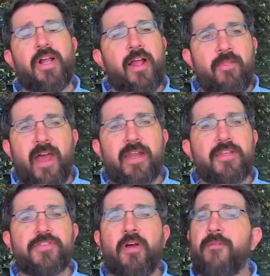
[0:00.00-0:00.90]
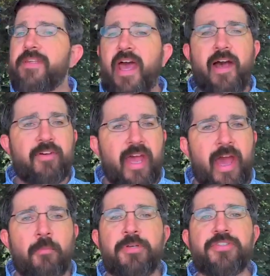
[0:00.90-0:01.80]
And that is to have a
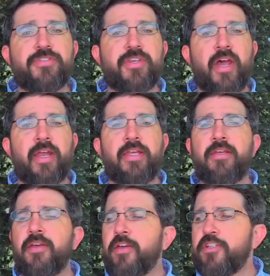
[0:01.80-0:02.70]
happy society,